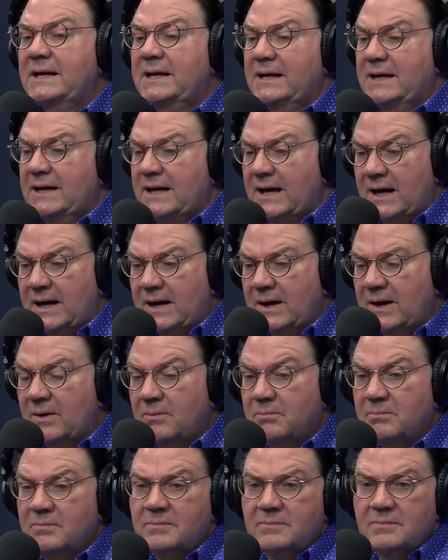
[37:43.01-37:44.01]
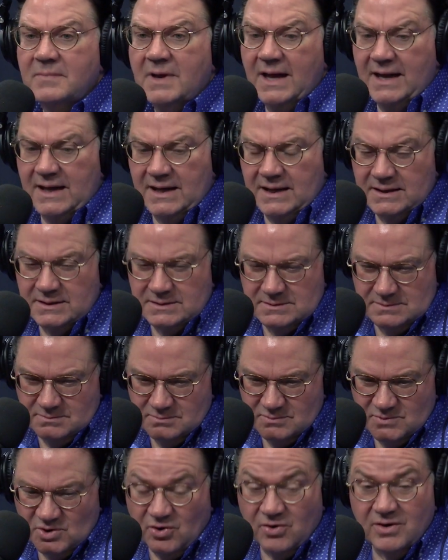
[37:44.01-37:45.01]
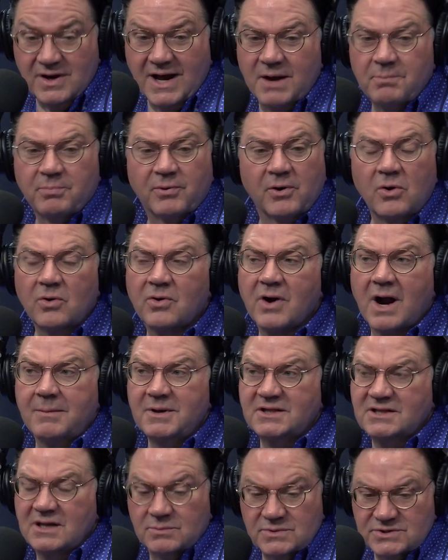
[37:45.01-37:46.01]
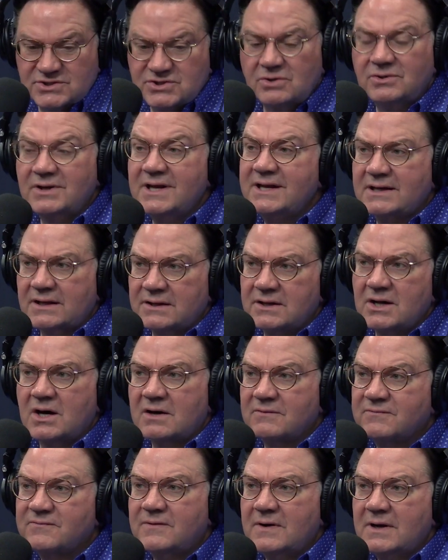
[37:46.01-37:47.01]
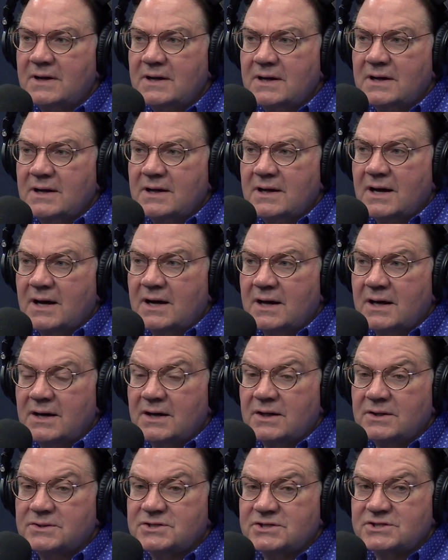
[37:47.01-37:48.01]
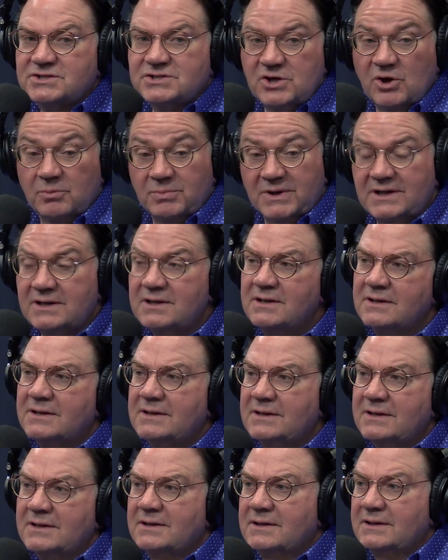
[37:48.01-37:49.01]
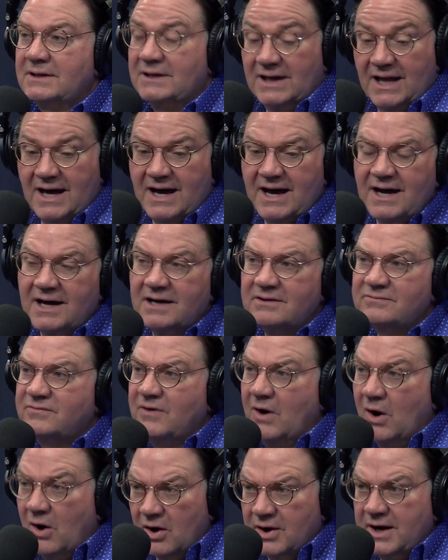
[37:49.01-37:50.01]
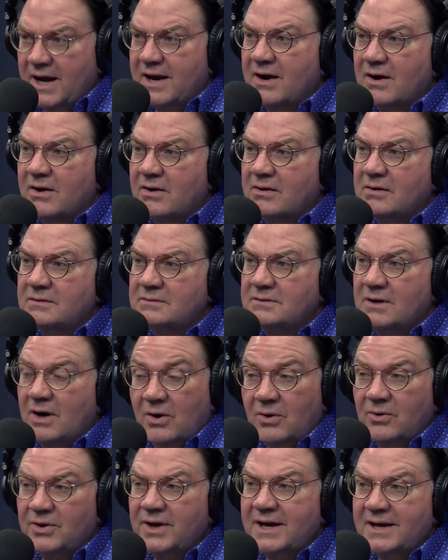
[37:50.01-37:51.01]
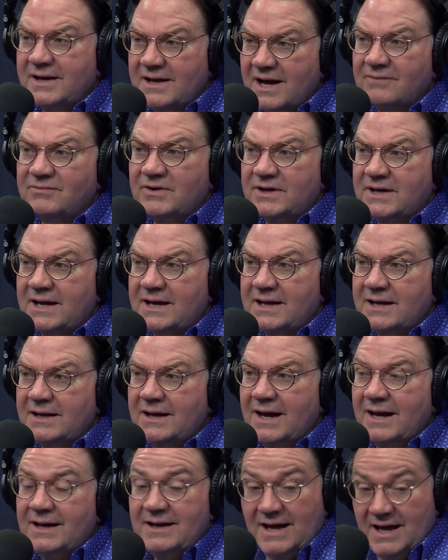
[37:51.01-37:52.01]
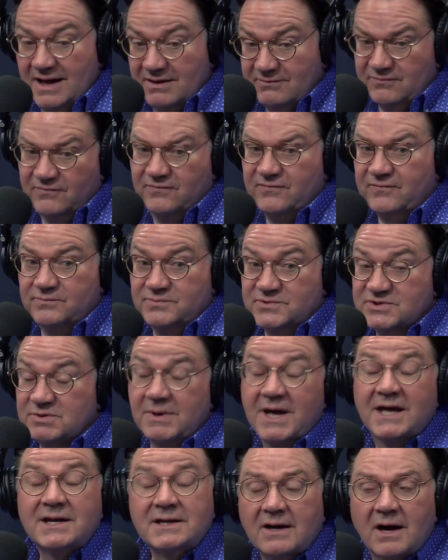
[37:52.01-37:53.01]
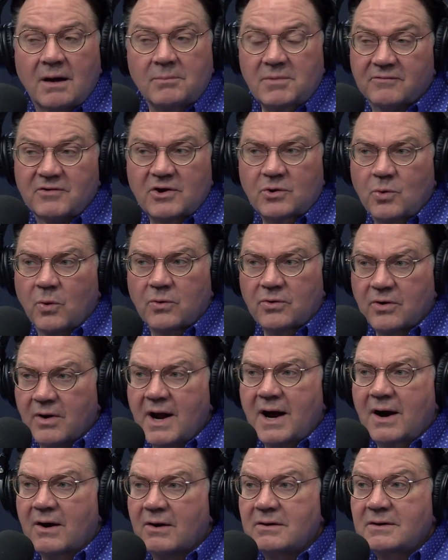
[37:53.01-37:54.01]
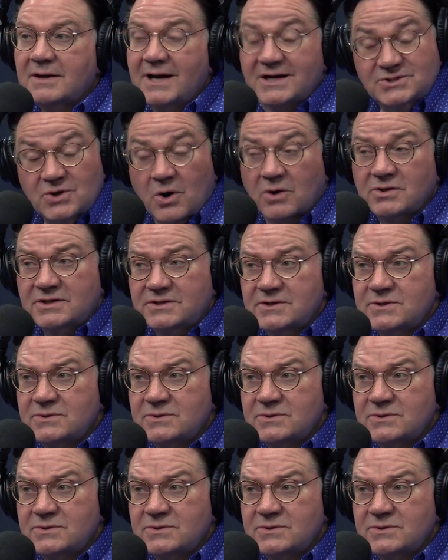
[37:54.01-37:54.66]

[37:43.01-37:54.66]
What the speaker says: and create programming that was unique enough to still be live on air all day, every day, and have some income every quarter hour. That's hard to do.